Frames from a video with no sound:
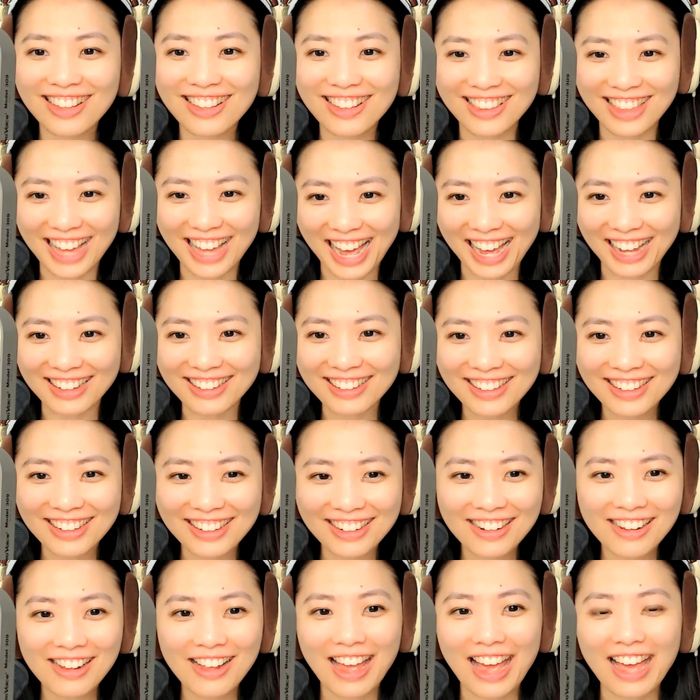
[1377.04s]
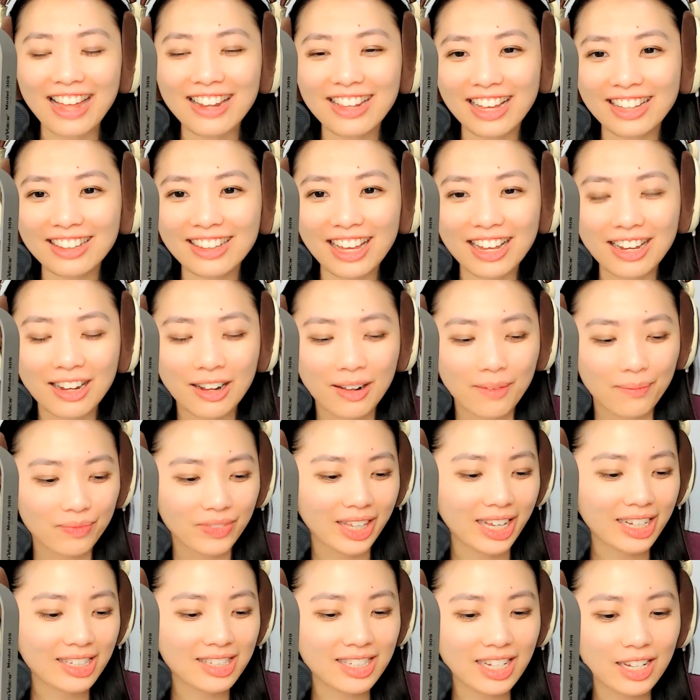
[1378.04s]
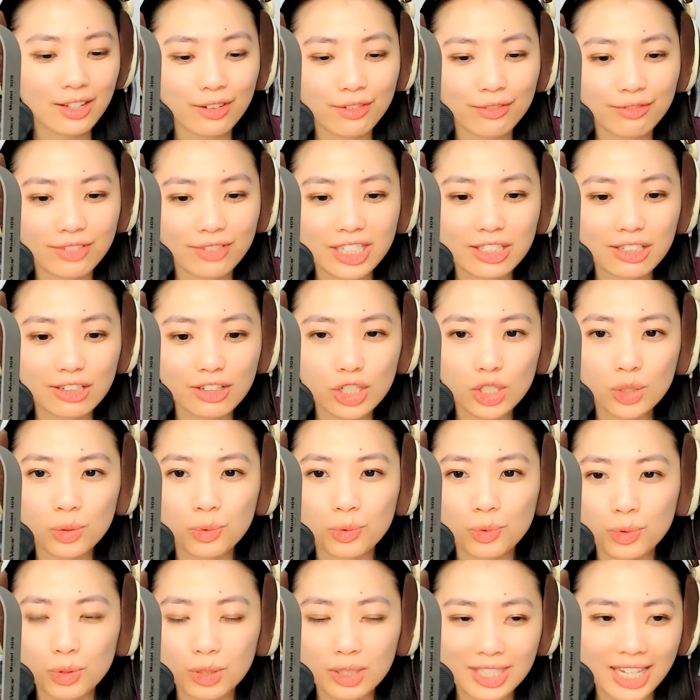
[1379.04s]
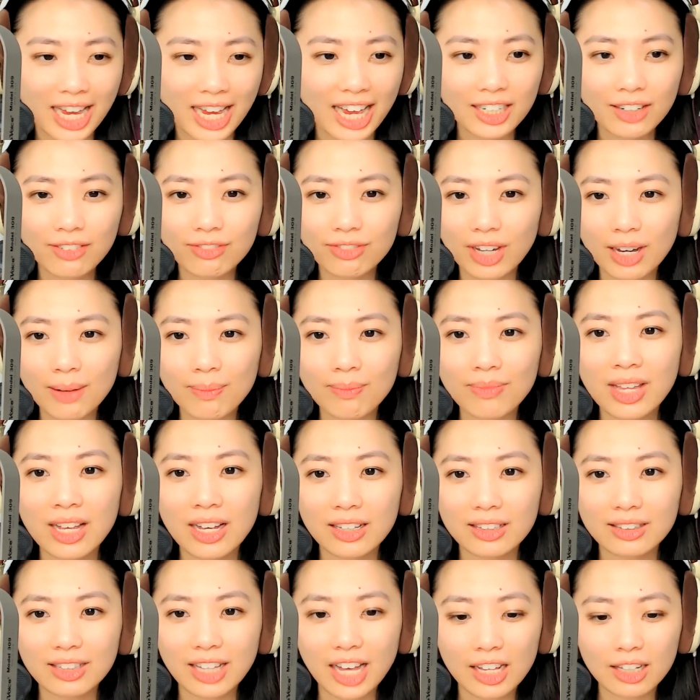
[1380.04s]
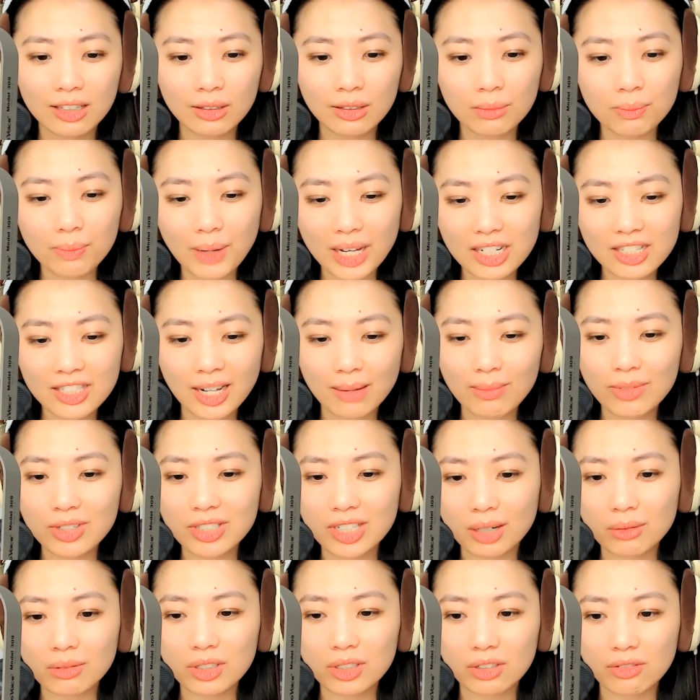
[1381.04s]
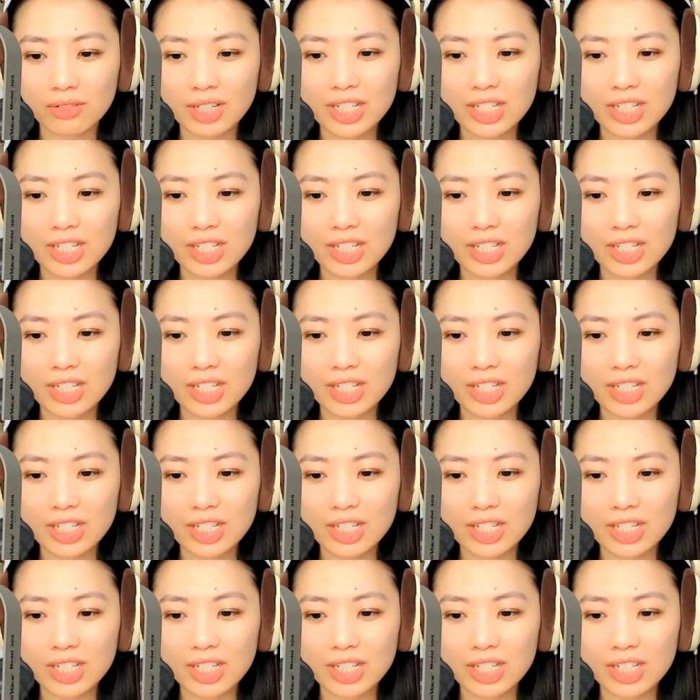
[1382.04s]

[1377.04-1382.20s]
that and then like let's say you've researched 10 of them, then by the time you're done with your